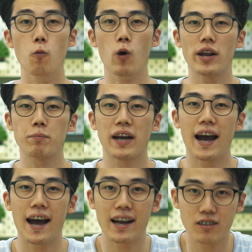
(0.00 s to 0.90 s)
What up
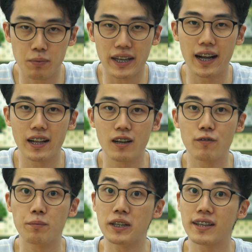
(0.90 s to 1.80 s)
guys, Miguel here
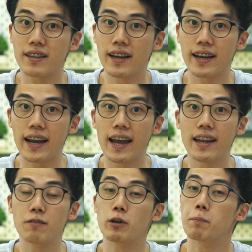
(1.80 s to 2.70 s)
from Yugatech,
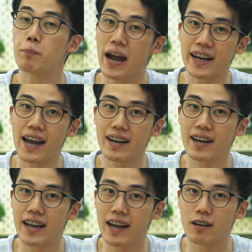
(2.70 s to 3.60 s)
and we're back at it
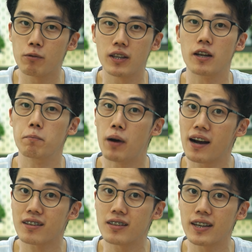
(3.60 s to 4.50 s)
again with an
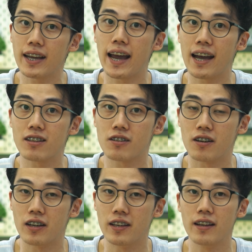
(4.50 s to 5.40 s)
unboxing and
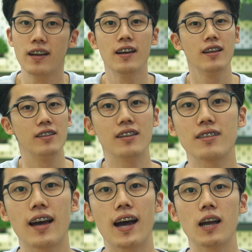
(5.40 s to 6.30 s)
hands-on. This
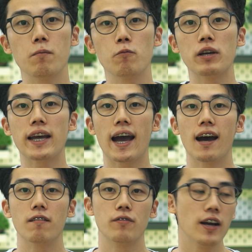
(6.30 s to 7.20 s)
time we
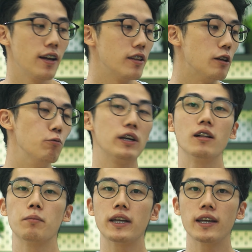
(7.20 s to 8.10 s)
have the
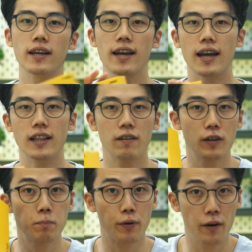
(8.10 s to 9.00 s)
Realme
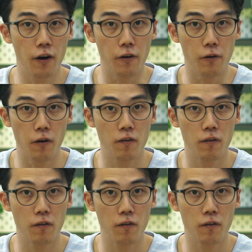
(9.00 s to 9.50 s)
11 Pro